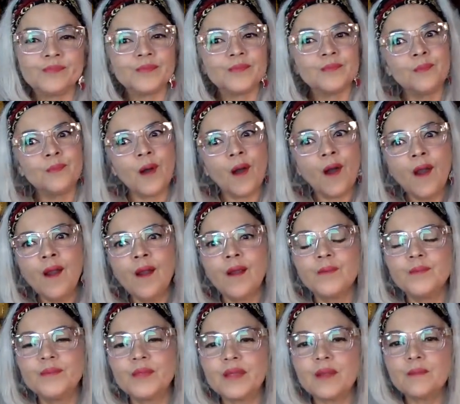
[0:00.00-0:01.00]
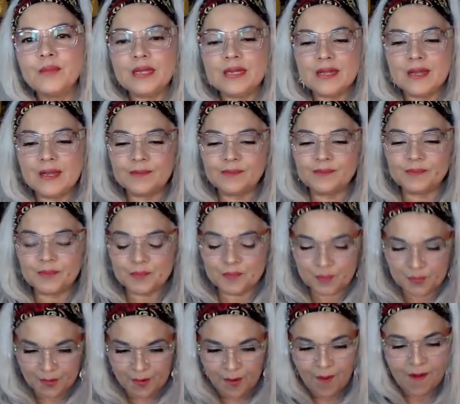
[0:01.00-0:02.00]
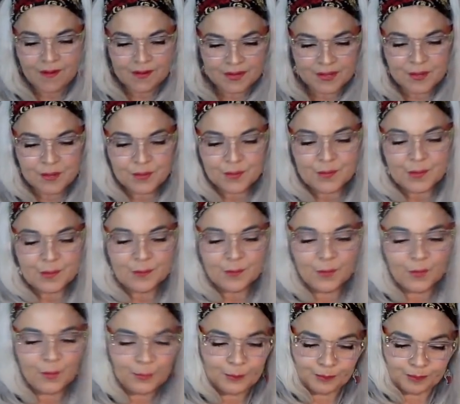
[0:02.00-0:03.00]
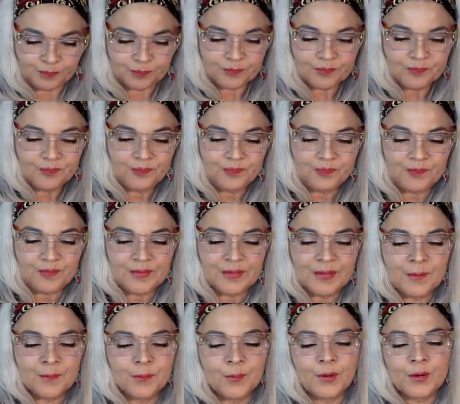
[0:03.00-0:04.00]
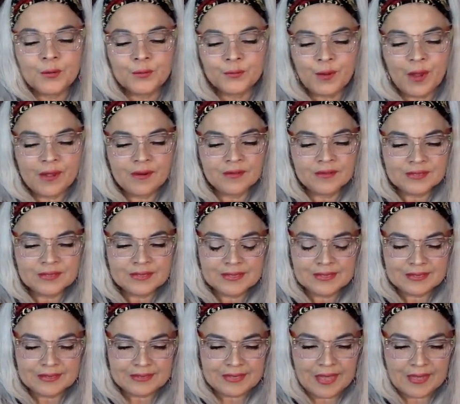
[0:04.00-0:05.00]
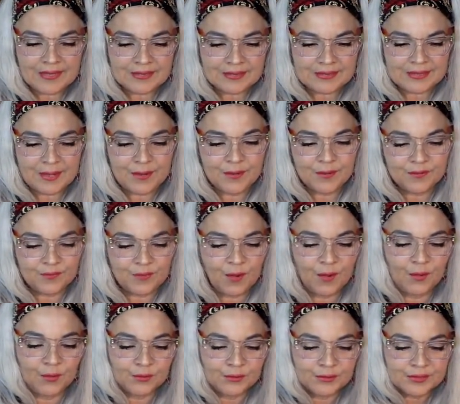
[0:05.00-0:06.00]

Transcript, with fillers: But I mean, uh, Carla, you remember Burt Reynolds and the, that centerfold?